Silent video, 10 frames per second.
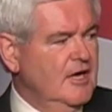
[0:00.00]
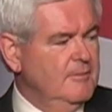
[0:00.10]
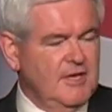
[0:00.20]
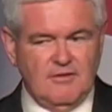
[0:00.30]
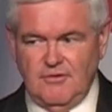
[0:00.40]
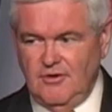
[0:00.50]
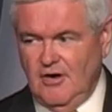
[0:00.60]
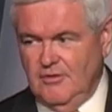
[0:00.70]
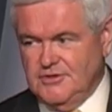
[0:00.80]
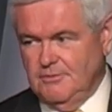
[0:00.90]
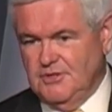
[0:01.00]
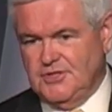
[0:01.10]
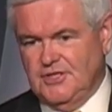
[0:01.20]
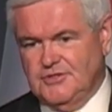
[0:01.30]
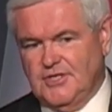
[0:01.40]
many of you know as the
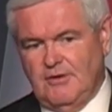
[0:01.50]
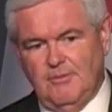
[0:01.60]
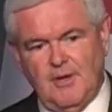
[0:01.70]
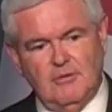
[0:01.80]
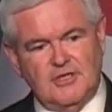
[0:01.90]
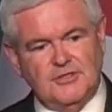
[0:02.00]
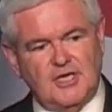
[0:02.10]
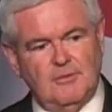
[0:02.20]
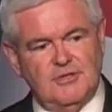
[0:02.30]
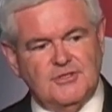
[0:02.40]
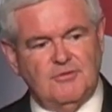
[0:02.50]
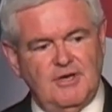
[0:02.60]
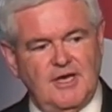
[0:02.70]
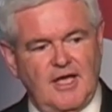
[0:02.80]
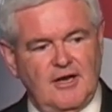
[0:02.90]
Michigan State Republican Chairman, has
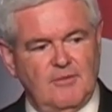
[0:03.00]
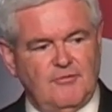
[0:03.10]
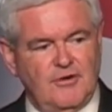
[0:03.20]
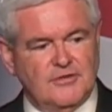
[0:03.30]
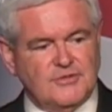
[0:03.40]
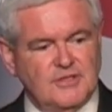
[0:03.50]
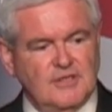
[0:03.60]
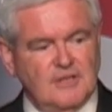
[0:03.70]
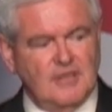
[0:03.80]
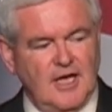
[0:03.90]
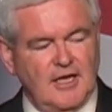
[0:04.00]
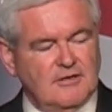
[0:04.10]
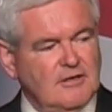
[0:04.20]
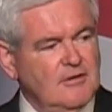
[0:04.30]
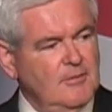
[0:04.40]
agreed to head up for us at
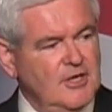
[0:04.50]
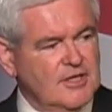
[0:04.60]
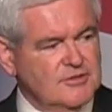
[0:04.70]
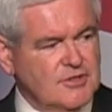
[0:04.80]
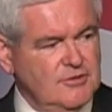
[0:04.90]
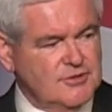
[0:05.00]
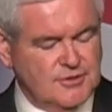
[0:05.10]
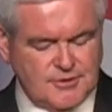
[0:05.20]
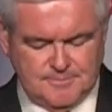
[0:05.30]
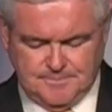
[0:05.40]
American Solutions.